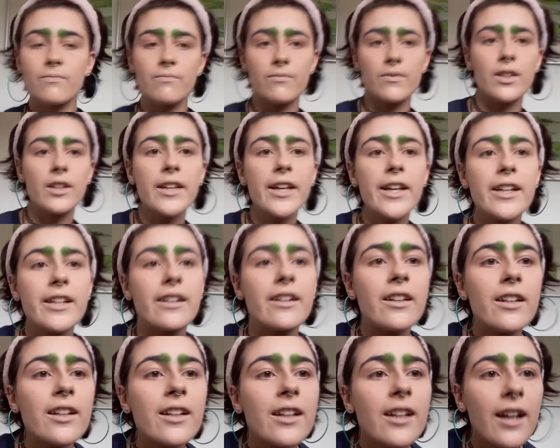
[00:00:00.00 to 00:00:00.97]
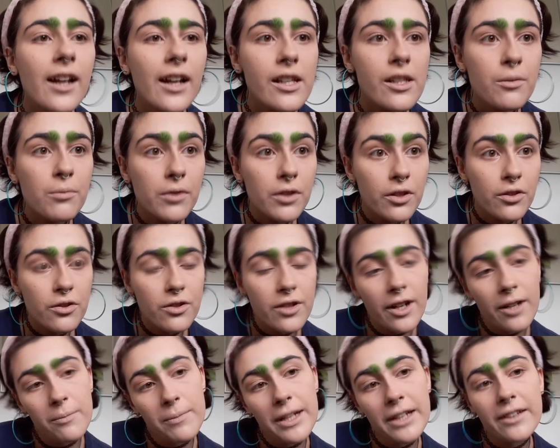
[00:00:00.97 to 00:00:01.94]
Okay, and you want to try
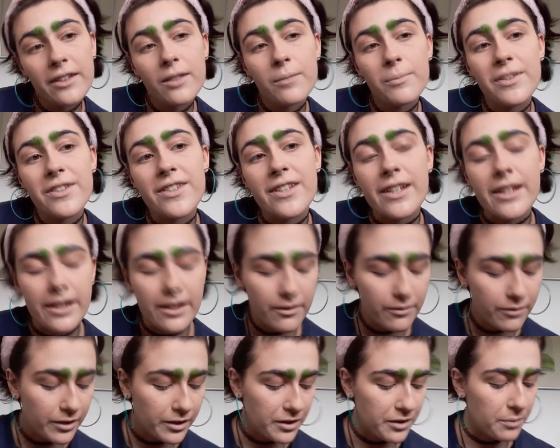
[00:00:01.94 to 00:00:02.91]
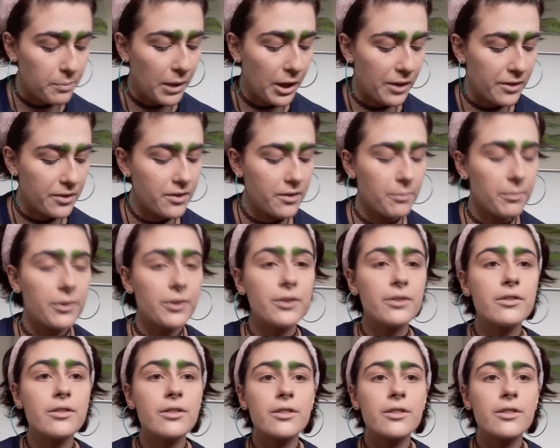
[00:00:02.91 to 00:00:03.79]
and make them as even as possible.